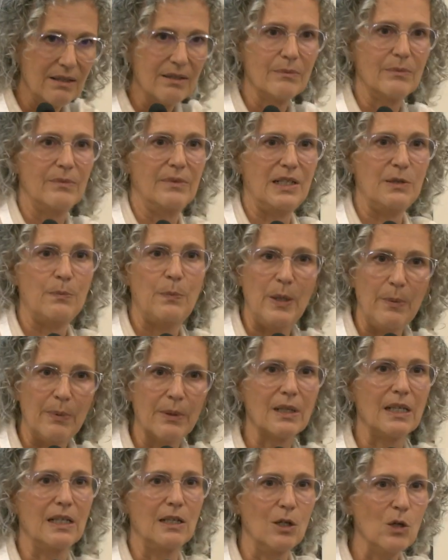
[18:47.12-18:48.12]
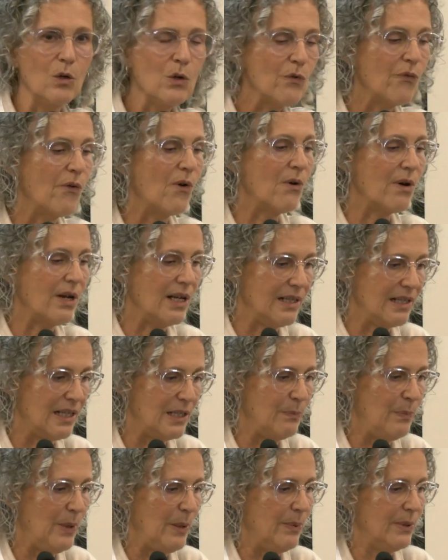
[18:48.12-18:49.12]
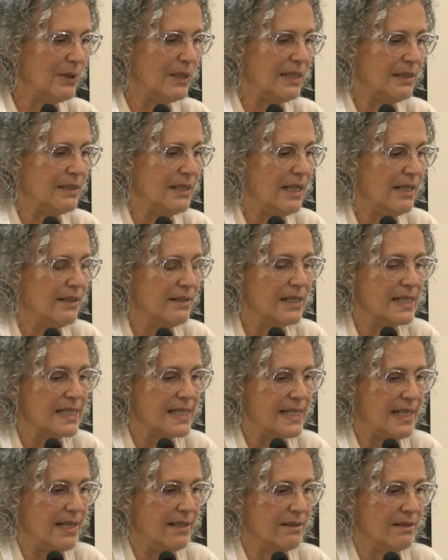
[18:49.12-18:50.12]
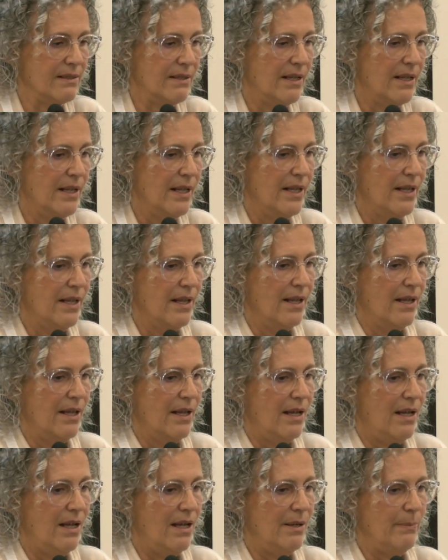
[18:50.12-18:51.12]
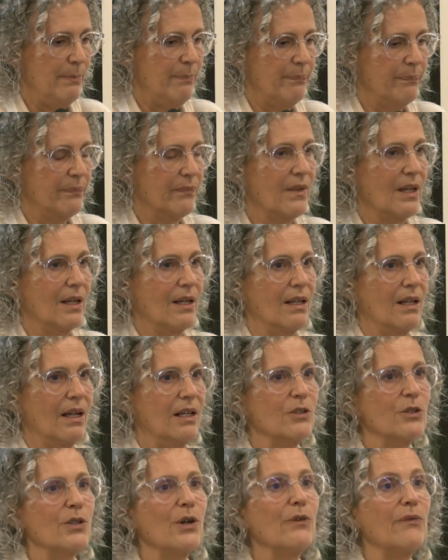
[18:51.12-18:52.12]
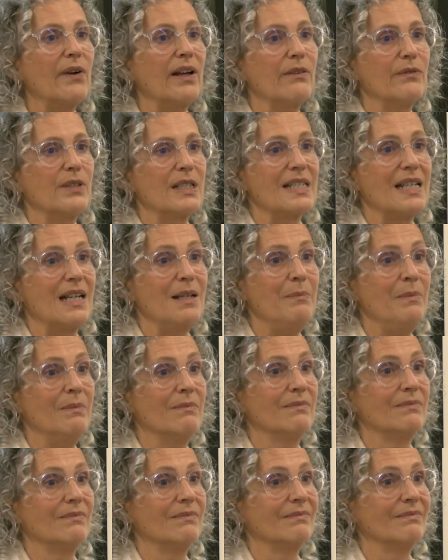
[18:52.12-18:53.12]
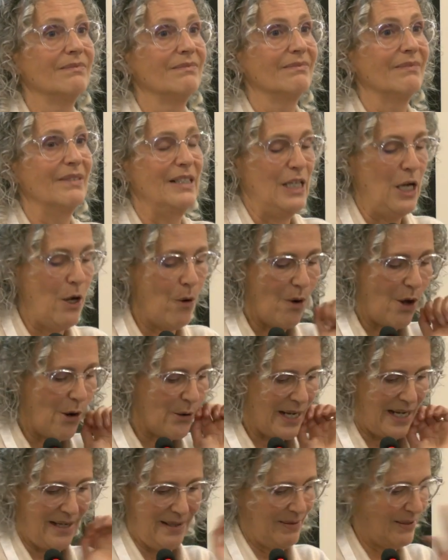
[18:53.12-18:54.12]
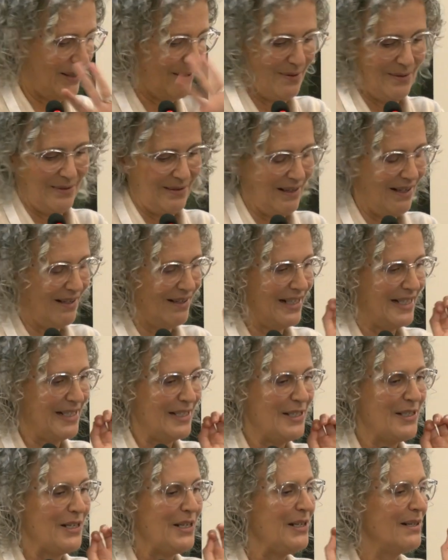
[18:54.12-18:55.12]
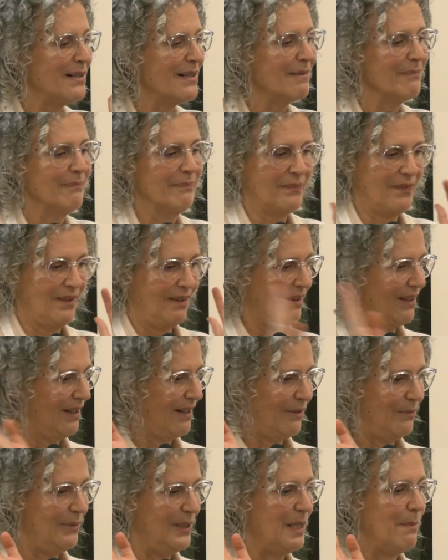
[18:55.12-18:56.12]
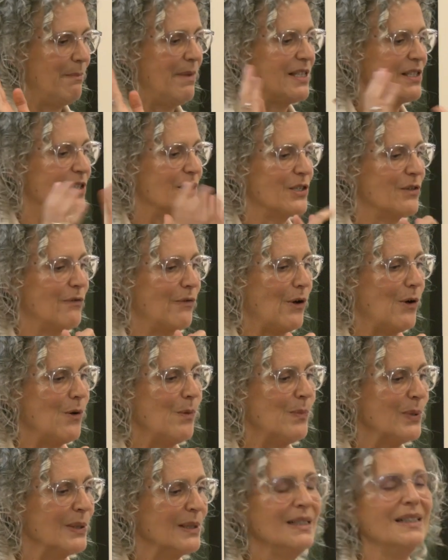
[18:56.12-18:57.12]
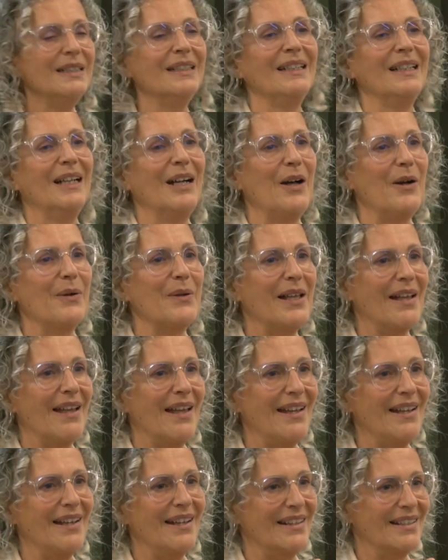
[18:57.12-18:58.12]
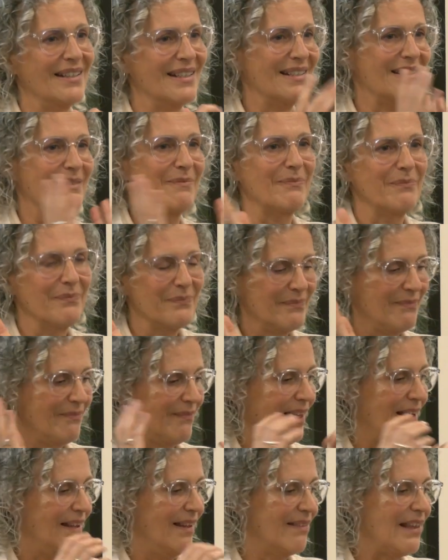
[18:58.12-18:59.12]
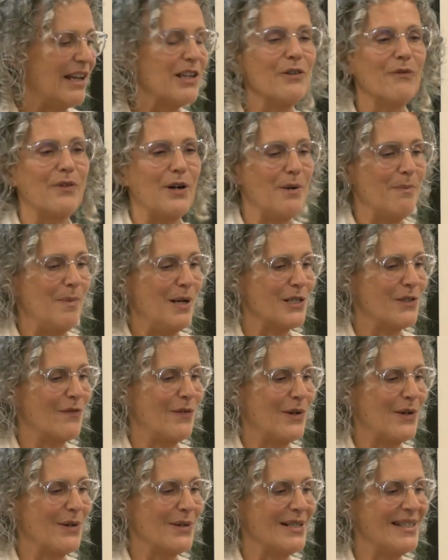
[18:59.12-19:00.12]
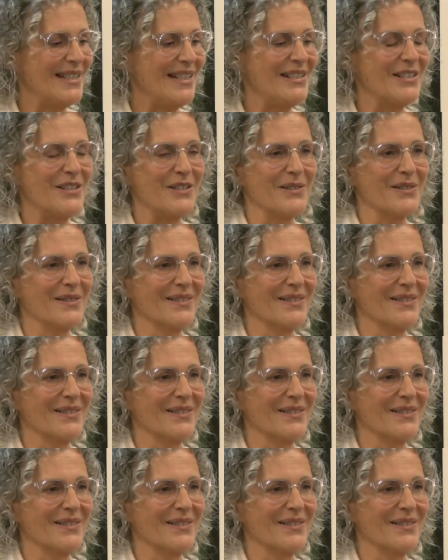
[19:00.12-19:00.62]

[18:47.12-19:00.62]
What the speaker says: that people can look for and that people can understand. I don't know if I have the time. No? Okay, so I'll end it here with a message of hope. Okay, and thank you very much for your attention.